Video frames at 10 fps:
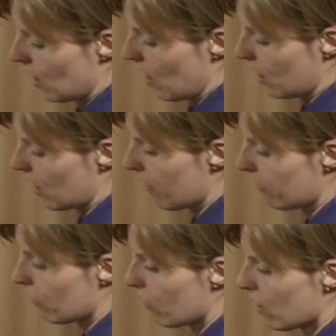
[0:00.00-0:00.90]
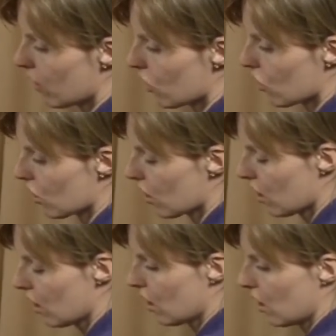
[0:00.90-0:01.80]
in an effleurage
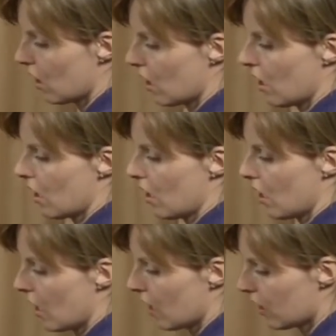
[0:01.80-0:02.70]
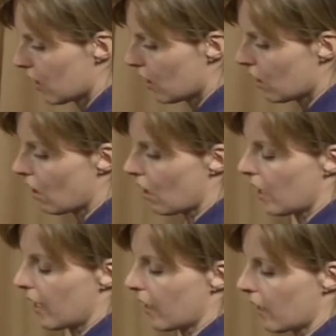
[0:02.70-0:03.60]
and in a
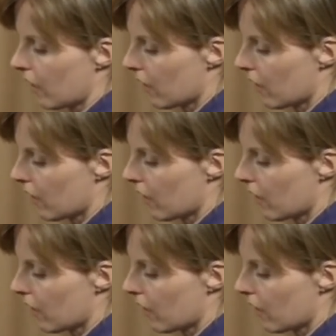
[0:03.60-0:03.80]
knuckling.